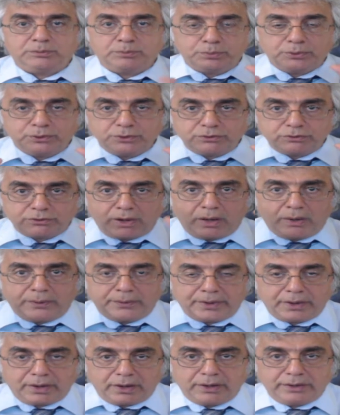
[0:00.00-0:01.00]
puts
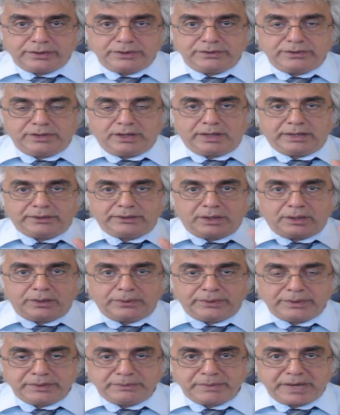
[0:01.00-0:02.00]
our idea and
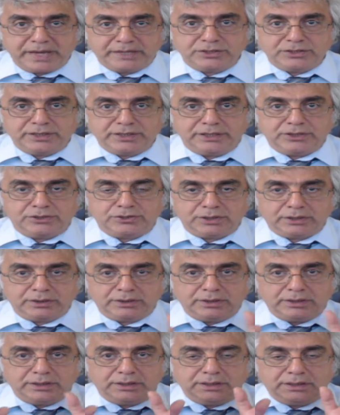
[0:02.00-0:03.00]
our
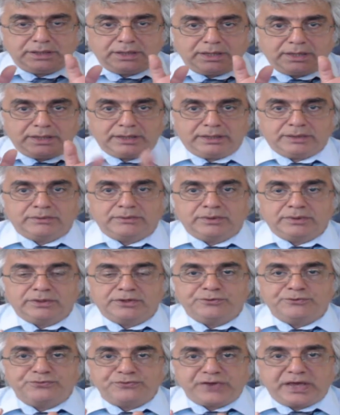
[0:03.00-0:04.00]
imagination in a
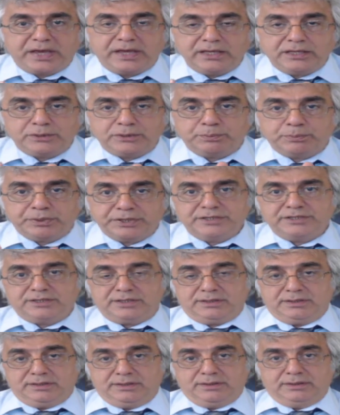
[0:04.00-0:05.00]
fake
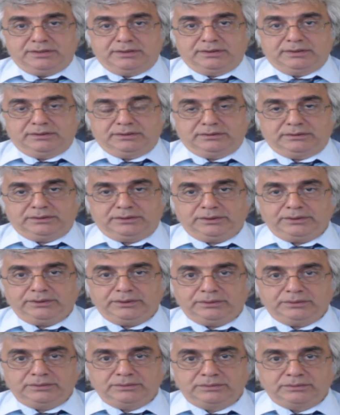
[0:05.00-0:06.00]
prison,
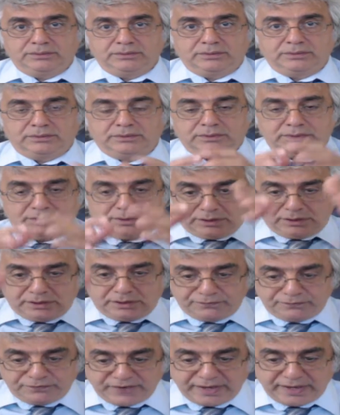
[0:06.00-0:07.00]
in
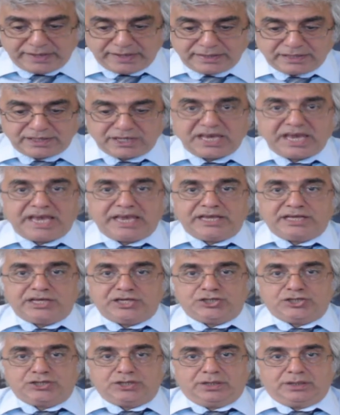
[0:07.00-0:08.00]
a fake
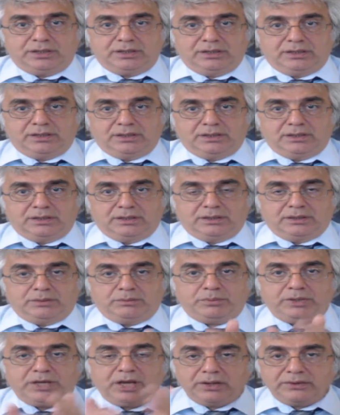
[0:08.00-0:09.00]
cage.
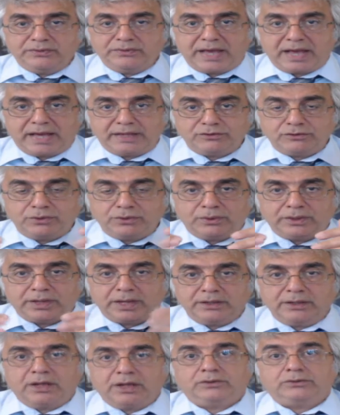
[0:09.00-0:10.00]
Beyond that, you
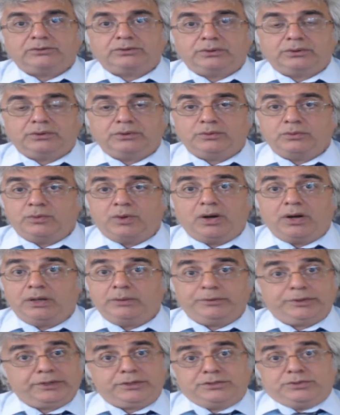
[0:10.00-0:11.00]
cannot go. Why?
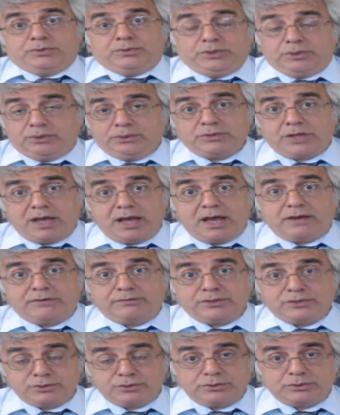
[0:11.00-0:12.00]
Because we don't have
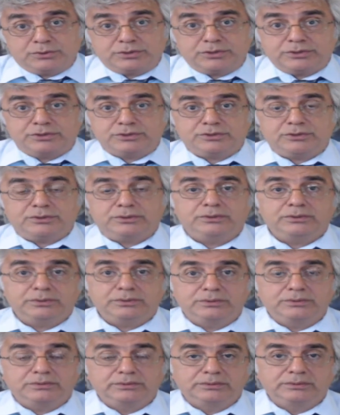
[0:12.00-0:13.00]
resources,
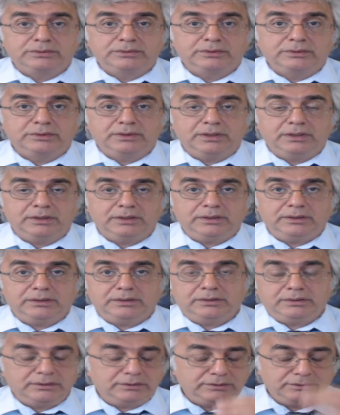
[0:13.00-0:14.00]
so
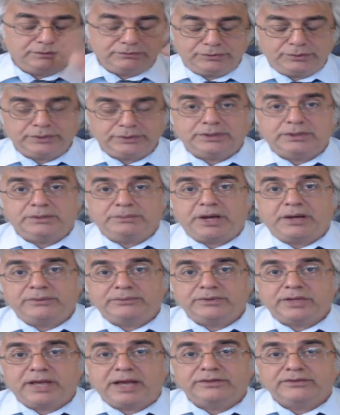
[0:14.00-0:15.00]
forget
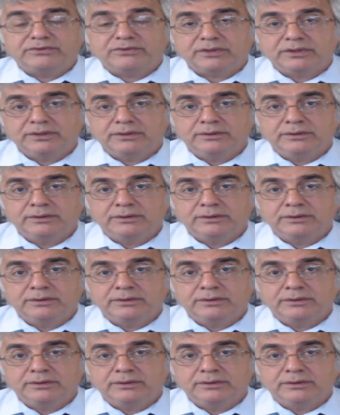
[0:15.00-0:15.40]
about that.